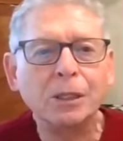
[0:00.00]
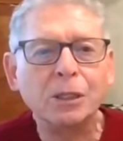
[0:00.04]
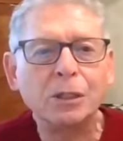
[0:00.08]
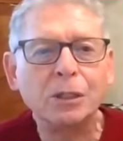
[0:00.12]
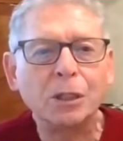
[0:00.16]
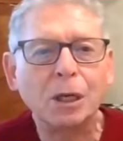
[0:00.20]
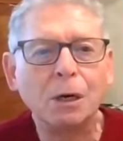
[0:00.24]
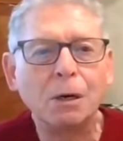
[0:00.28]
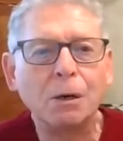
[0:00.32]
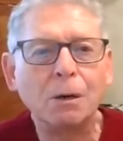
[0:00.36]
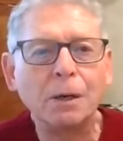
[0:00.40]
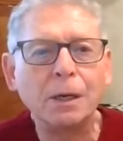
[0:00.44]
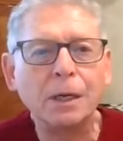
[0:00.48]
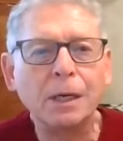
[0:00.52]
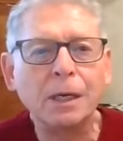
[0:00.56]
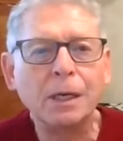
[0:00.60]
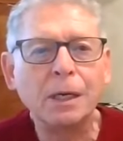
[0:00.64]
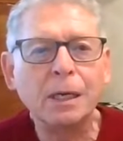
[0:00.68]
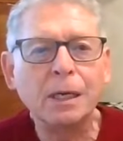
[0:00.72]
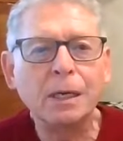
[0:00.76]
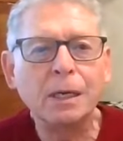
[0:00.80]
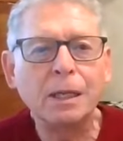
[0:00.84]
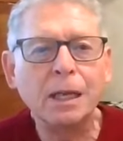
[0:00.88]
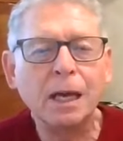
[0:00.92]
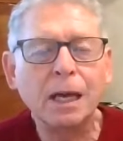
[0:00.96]
So
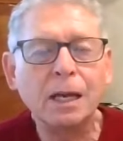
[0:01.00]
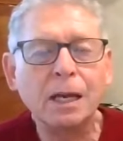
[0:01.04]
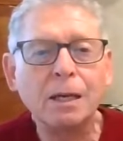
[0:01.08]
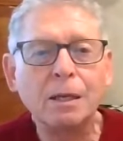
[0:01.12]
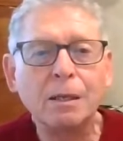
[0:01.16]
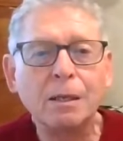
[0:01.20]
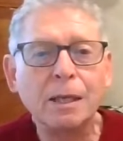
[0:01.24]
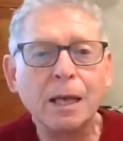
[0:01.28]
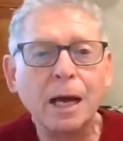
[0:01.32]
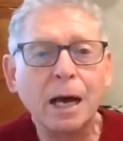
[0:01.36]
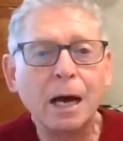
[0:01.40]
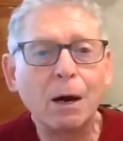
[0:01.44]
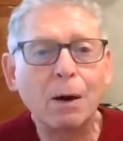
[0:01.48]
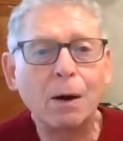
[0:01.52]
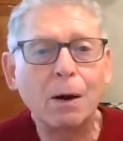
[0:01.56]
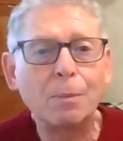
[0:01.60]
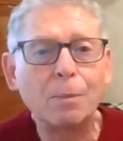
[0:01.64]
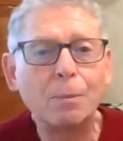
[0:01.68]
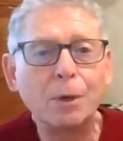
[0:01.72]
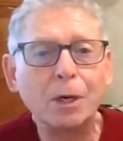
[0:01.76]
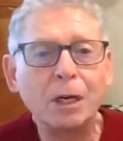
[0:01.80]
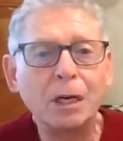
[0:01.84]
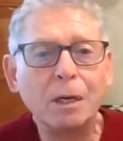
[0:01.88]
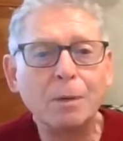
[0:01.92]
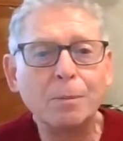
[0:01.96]
they now
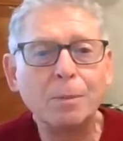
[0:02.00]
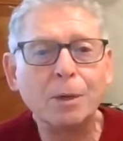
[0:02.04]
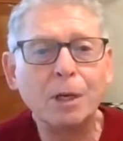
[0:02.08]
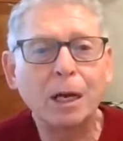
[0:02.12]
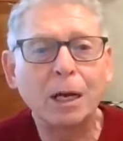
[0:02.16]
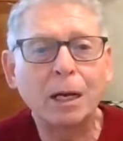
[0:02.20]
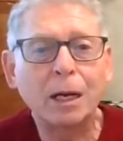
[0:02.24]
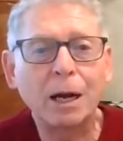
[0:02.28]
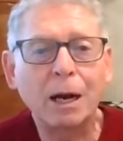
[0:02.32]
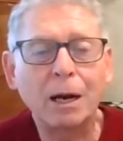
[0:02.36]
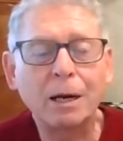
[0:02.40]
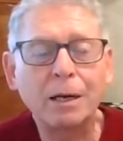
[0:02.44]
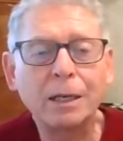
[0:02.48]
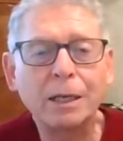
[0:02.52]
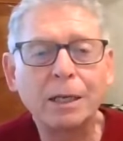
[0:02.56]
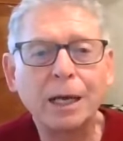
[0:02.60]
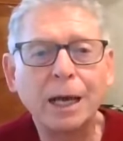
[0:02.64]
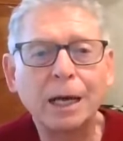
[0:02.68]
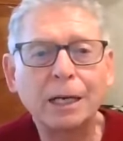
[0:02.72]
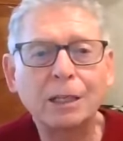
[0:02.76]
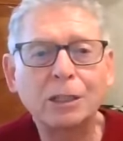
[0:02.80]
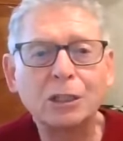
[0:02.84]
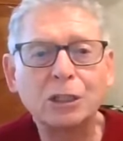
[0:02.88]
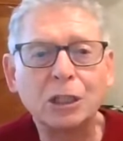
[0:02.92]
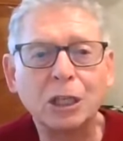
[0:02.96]
are putting him in a
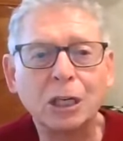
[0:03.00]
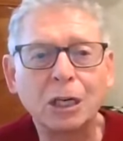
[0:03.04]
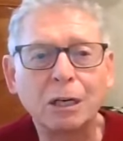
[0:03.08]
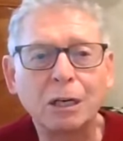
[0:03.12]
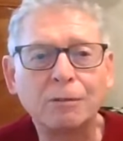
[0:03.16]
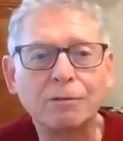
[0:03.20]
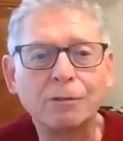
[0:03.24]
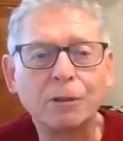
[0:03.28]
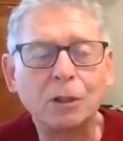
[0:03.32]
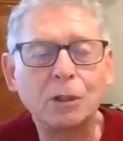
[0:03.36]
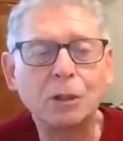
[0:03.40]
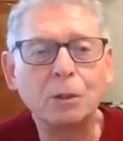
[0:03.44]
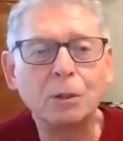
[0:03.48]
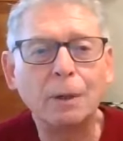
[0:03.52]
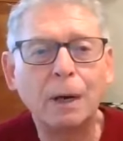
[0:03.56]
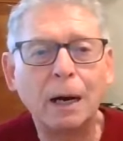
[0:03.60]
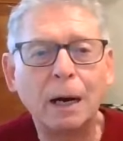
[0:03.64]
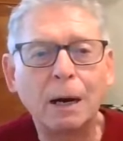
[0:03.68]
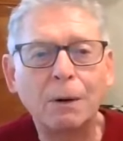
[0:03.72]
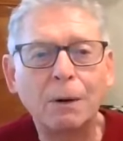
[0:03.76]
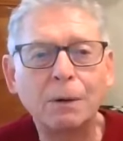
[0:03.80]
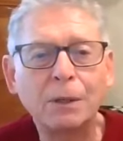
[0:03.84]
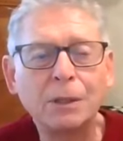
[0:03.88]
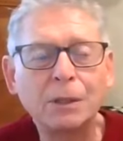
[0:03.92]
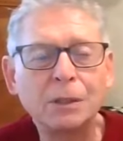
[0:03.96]
cardiac chair for two
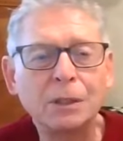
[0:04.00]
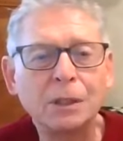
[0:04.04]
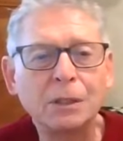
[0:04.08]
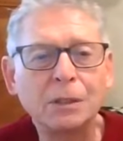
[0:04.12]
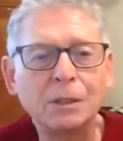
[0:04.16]
hours.